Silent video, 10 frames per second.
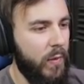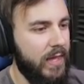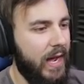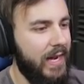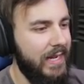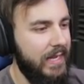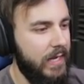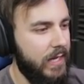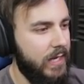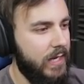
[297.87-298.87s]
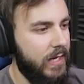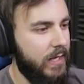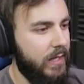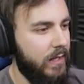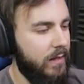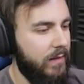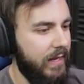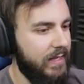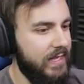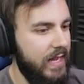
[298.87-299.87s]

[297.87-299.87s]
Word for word: with honey things